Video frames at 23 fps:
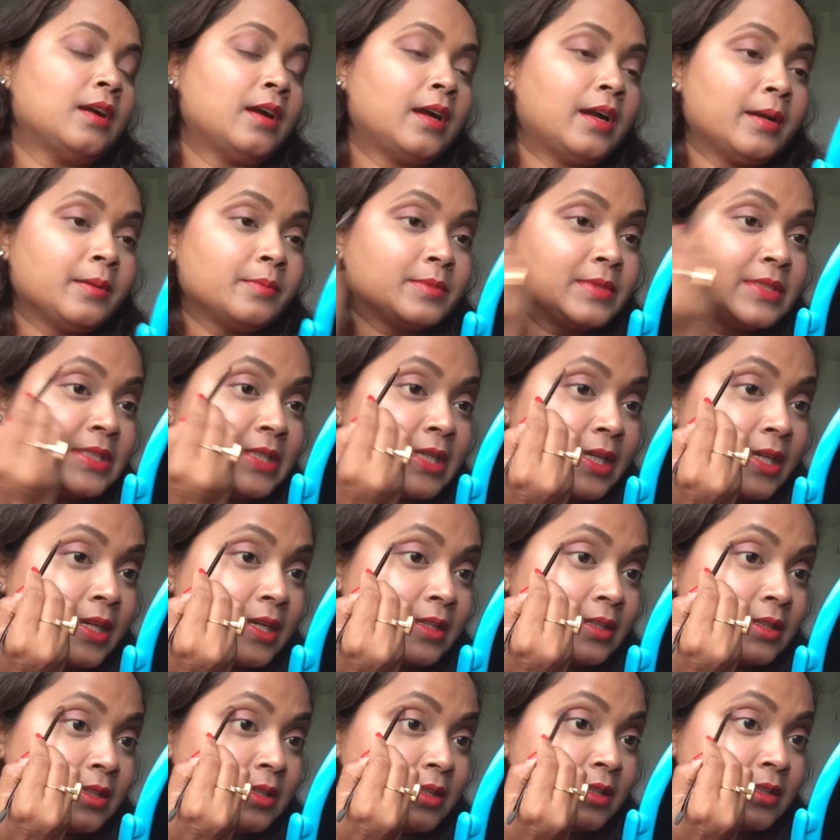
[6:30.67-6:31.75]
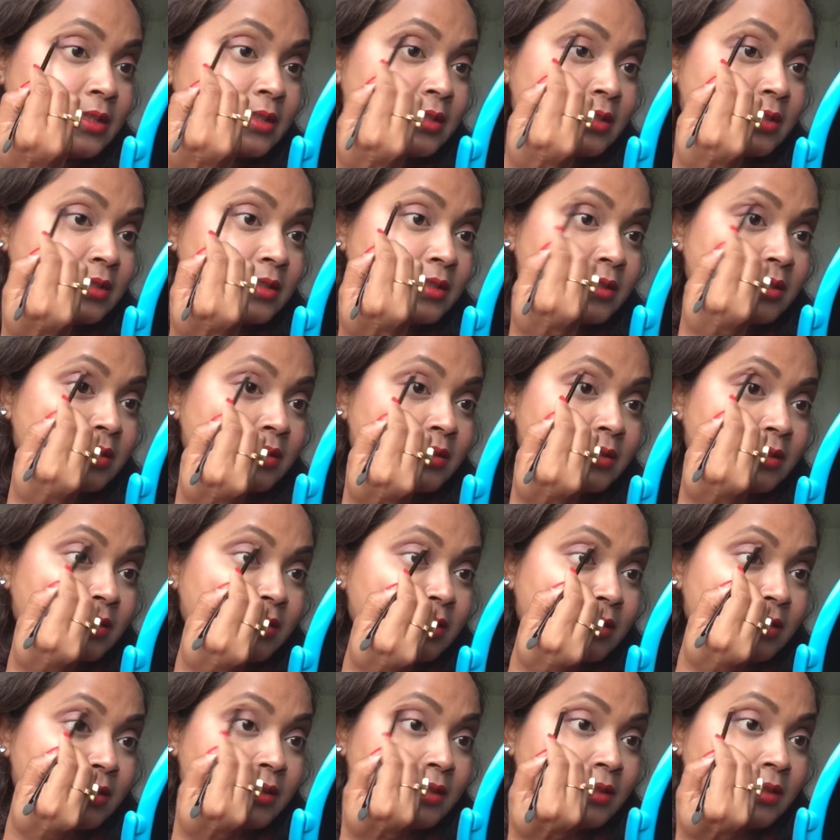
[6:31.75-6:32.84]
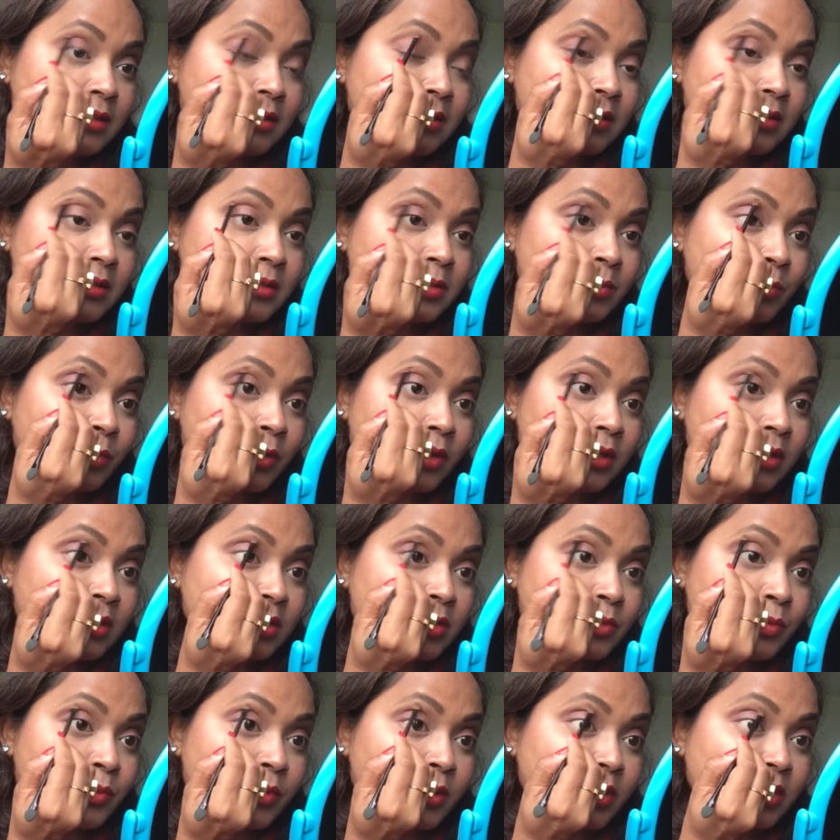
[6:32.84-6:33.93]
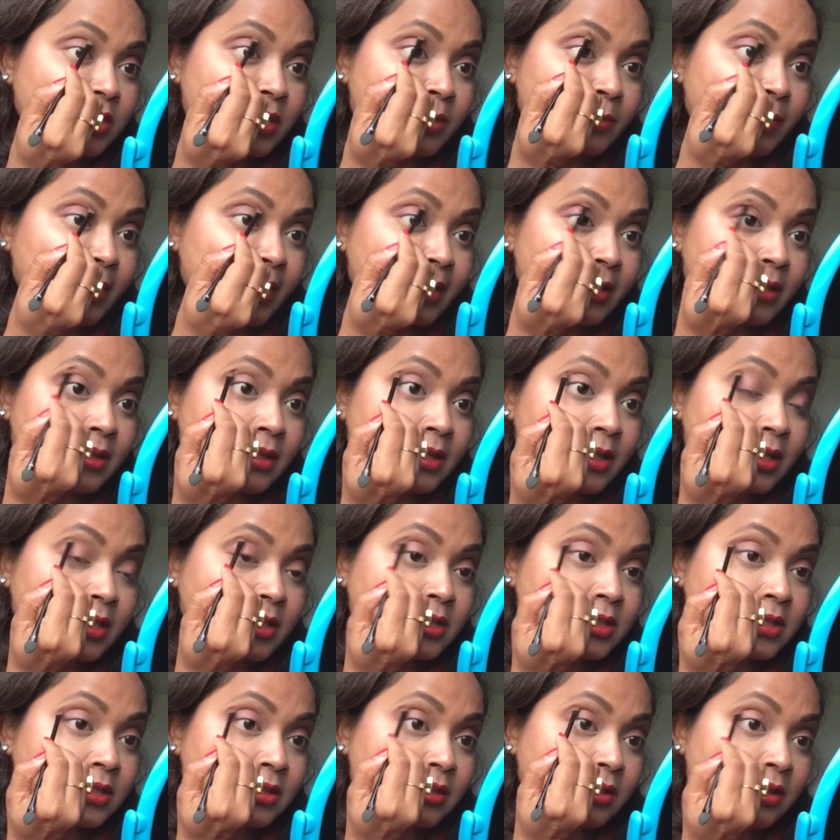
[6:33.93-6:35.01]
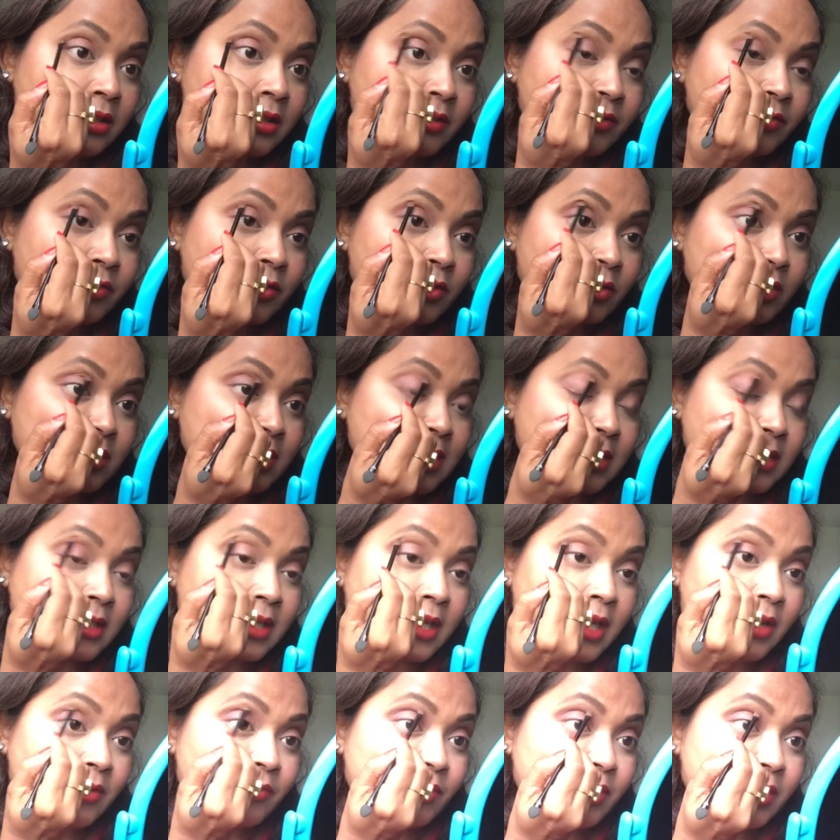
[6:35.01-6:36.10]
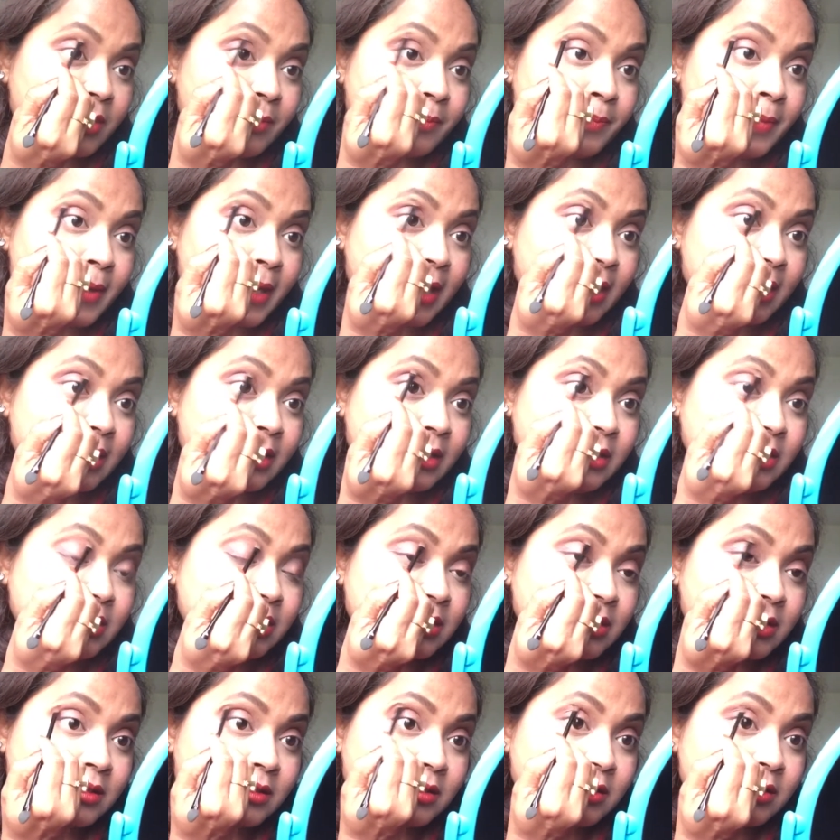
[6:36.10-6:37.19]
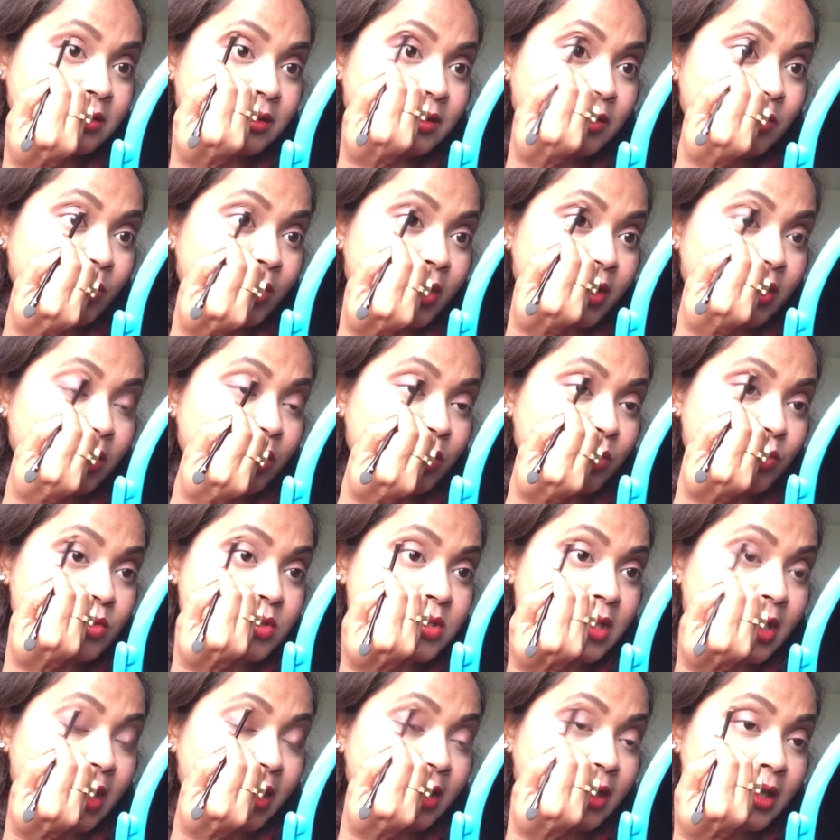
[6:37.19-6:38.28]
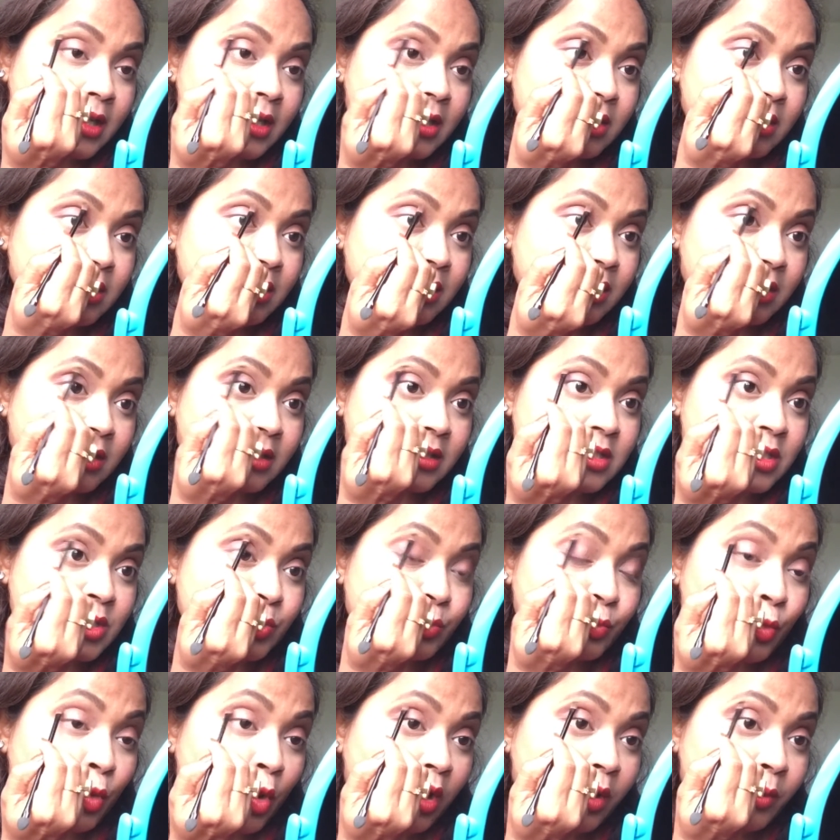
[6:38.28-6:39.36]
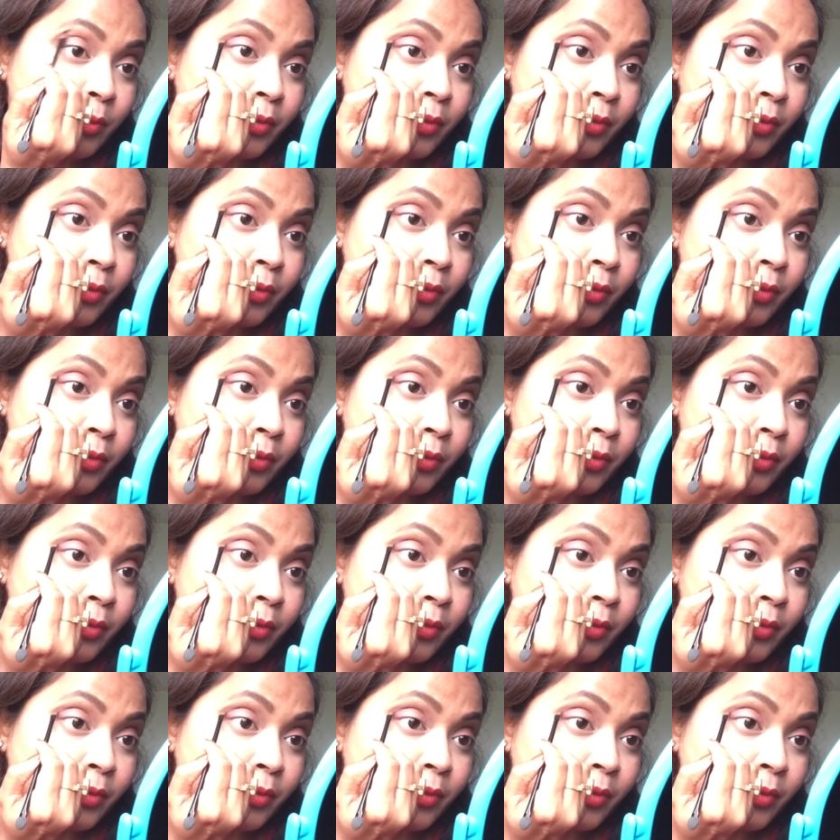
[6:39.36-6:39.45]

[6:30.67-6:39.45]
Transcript: I'm taking this smallest brush in my collection. Of course, it came with a palette. You can use any small